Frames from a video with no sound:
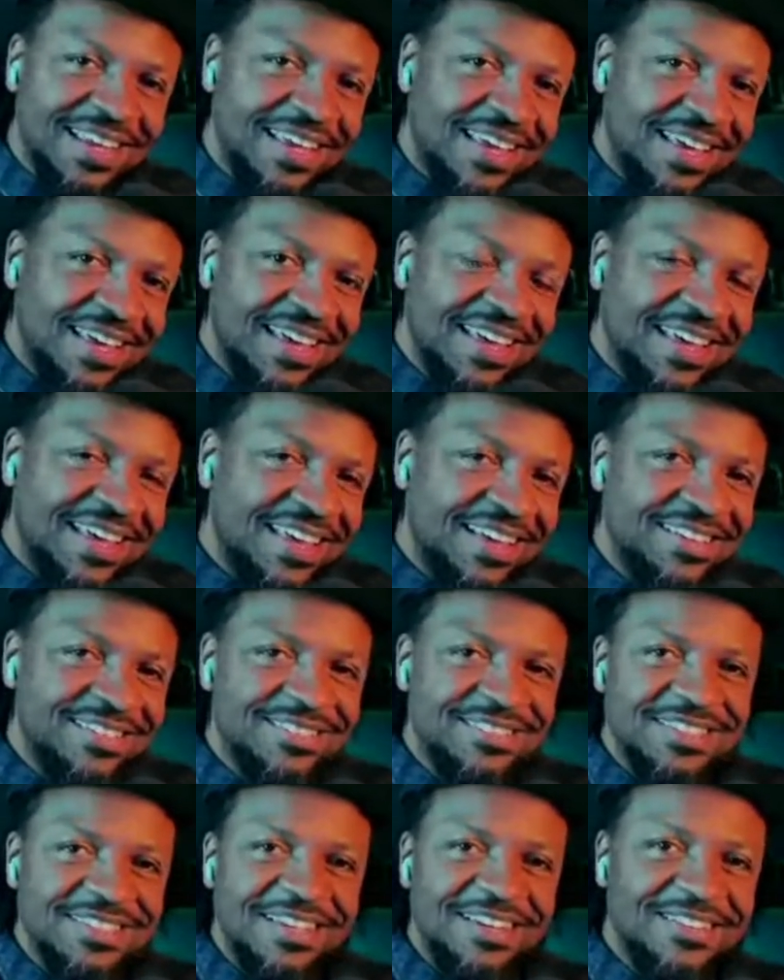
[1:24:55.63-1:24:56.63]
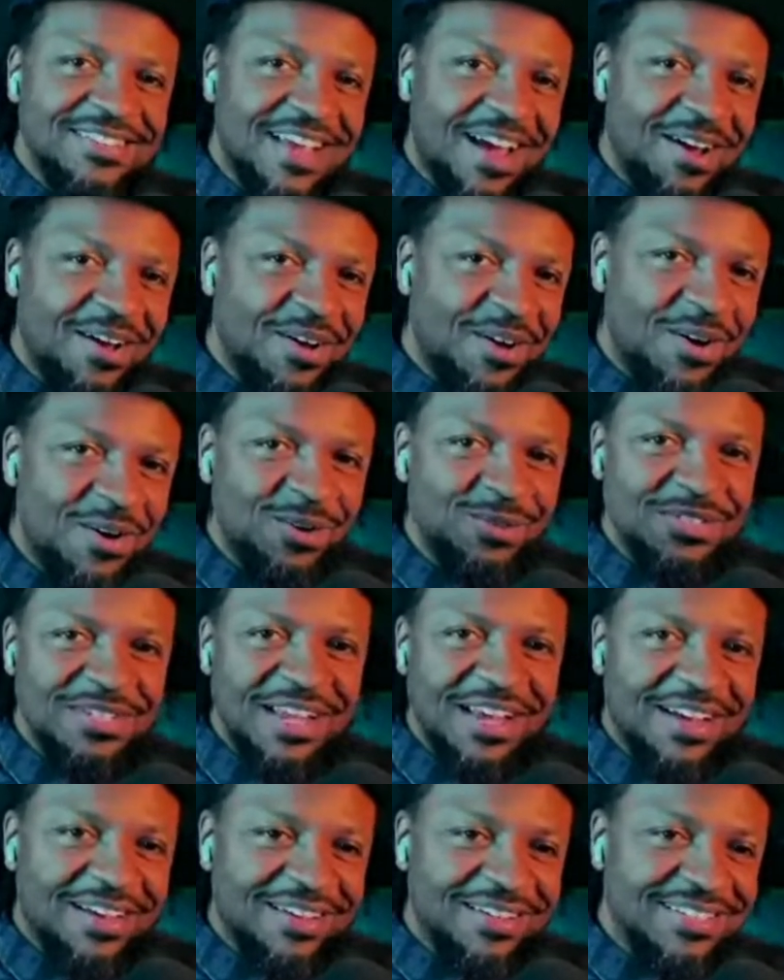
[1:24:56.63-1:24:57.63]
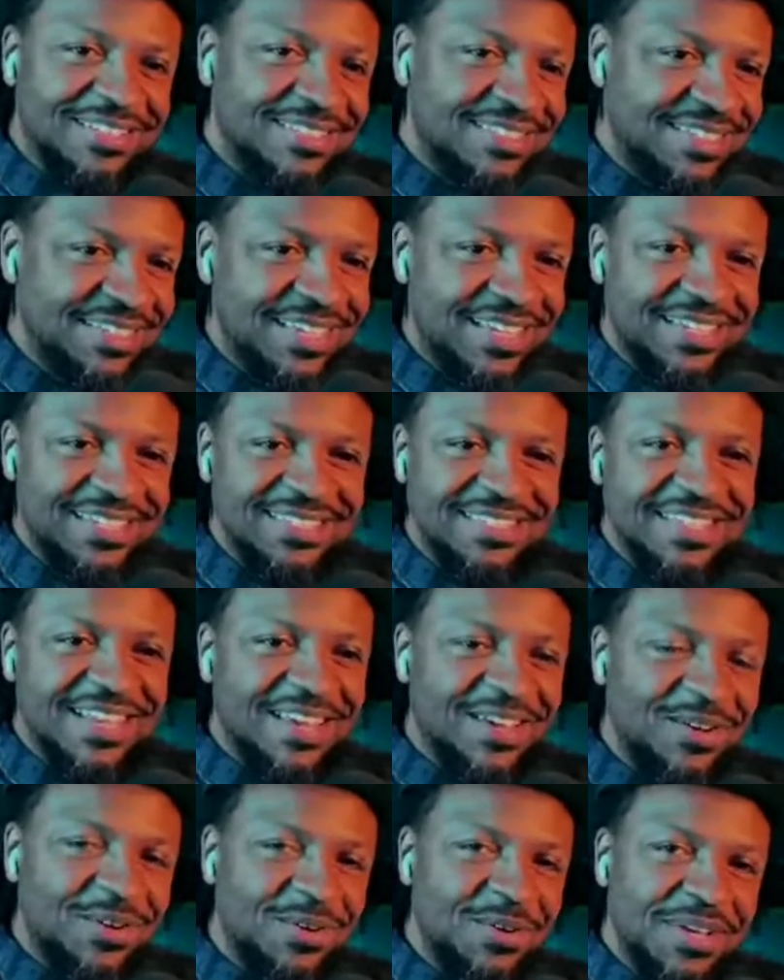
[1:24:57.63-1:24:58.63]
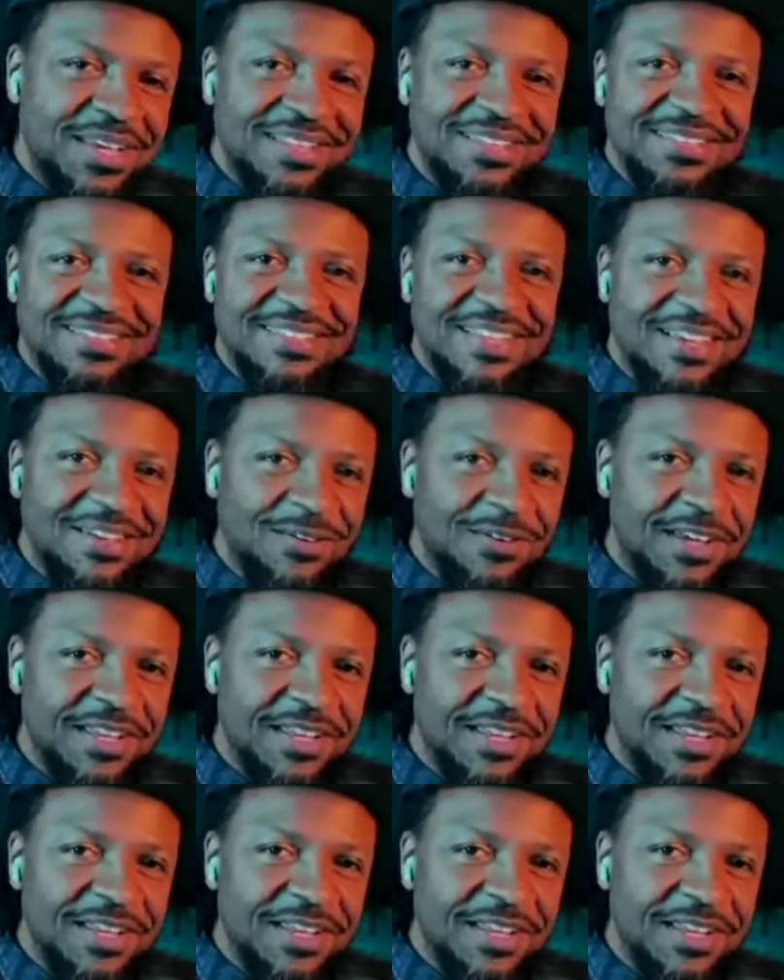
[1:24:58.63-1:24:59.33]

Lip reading: All right, here's how it goes now. Get the single,